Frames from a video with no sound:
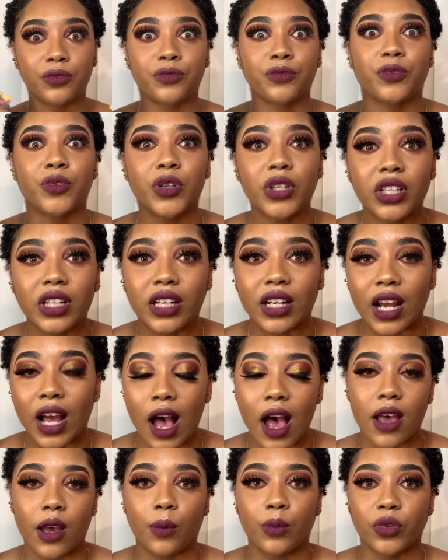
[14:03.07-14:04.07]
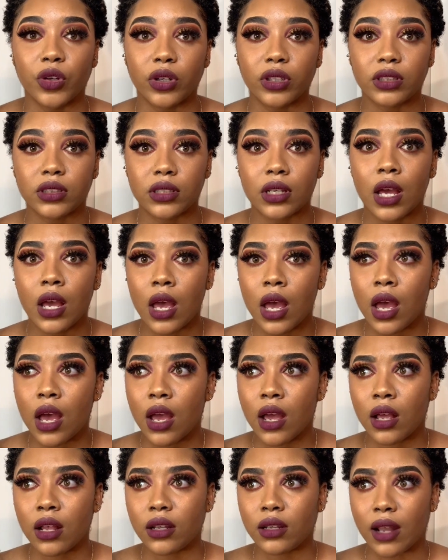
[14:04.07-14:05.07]
free, I am not
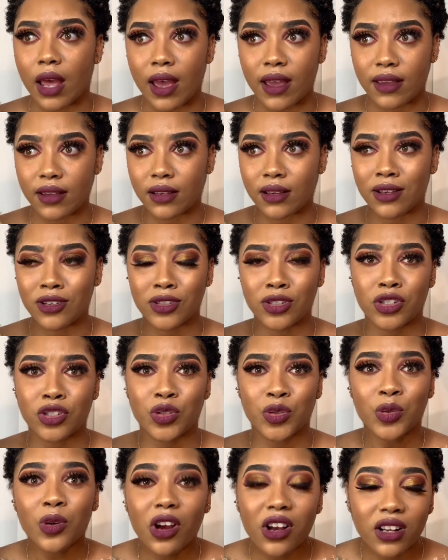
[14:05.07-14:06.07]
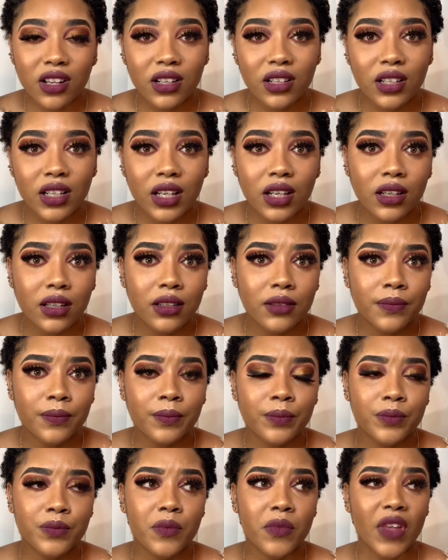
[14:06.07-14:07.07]
like struggling.
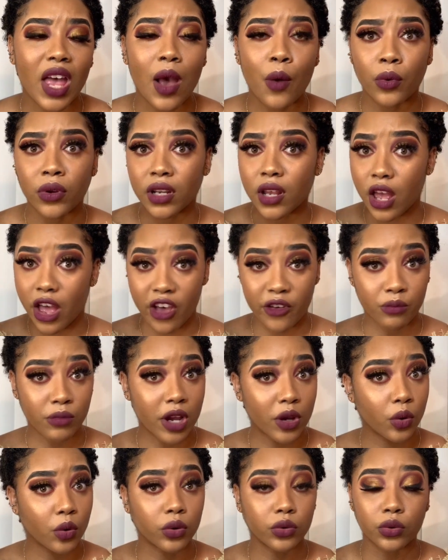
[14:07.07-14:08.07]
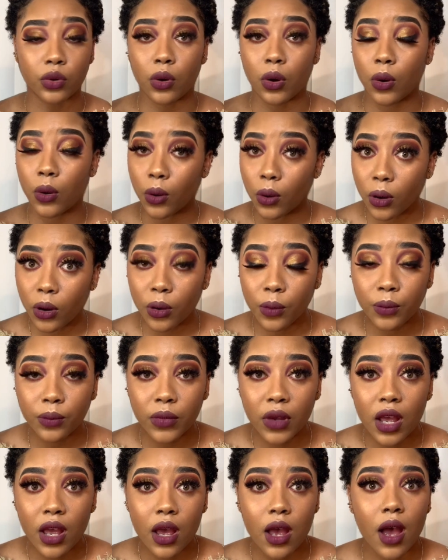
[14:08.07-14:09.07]
I want to have my own home.
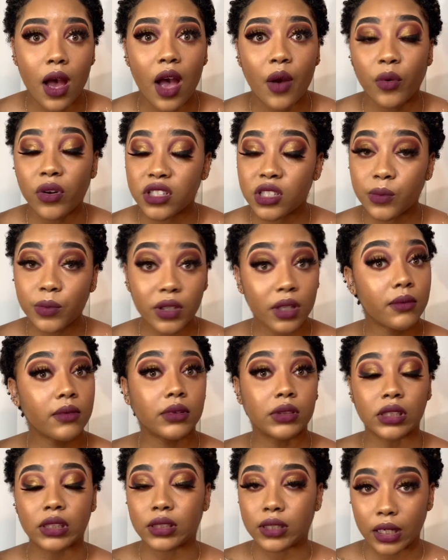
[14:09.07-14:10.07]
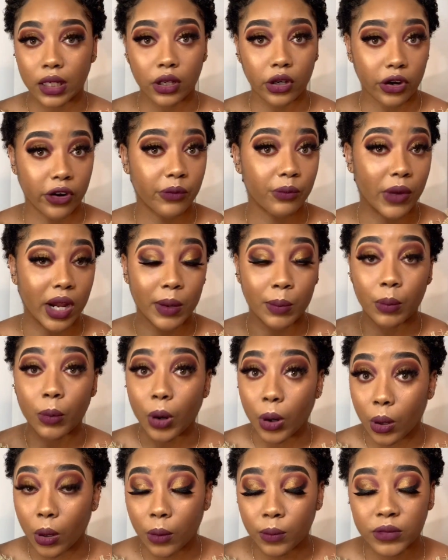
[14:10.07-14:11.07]
I want to be able to take care of my
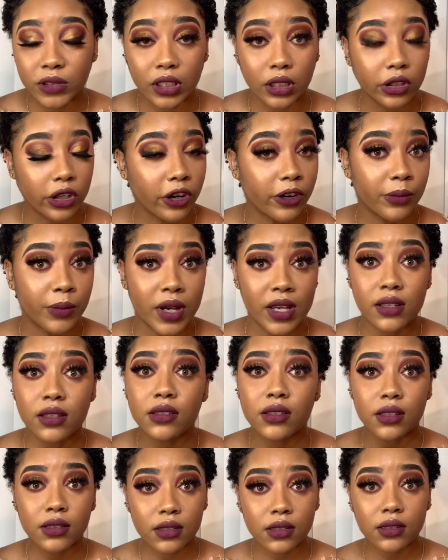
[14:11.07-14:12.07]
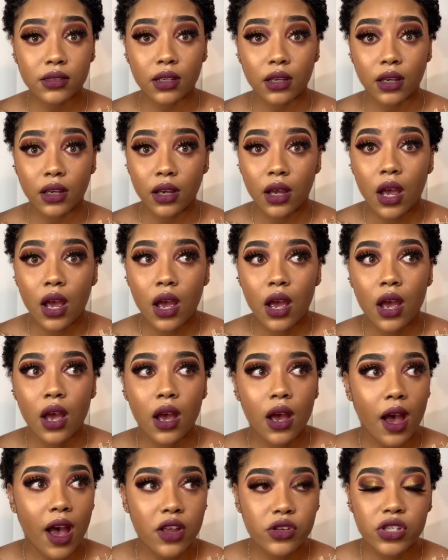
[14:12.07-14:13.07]
mom, take care of my sister,
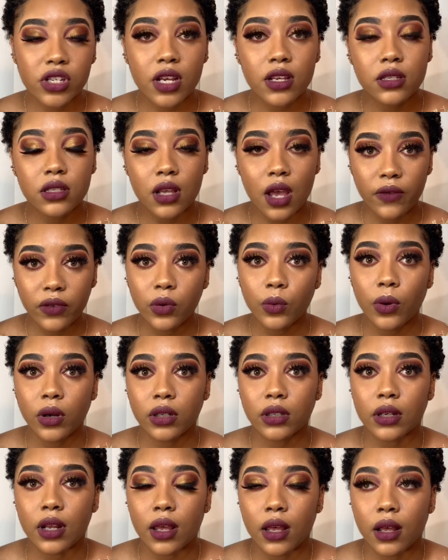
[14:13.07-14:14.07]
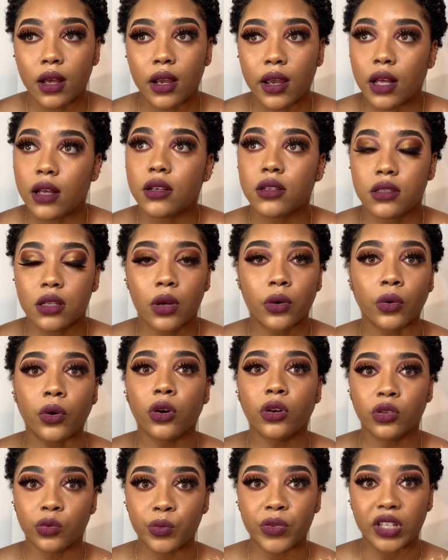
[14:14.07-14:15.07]
and just everyone else
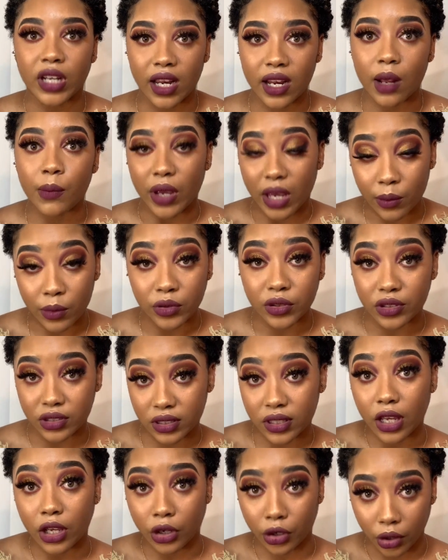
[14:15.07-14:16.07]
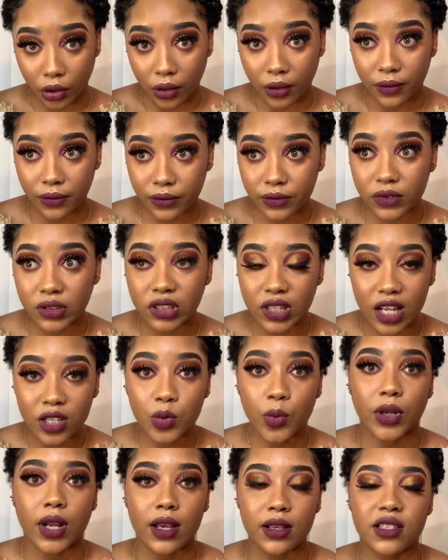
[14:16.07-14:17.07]
around me that I'm able to take care of. That's
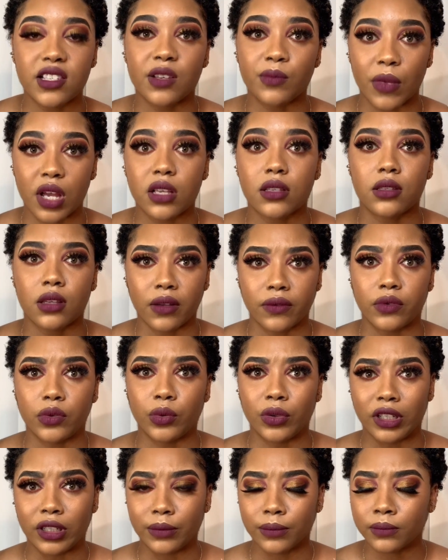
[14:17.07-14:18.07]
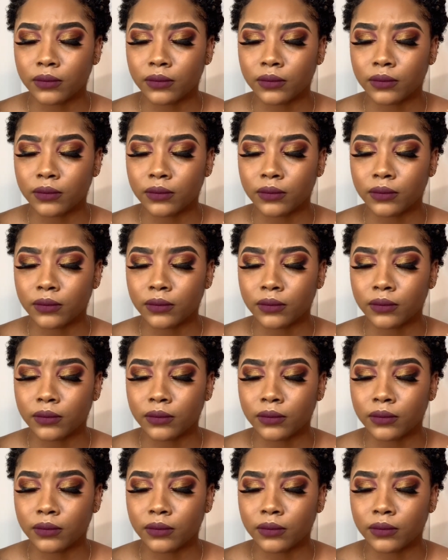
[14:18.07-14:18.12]
what I see myself doing.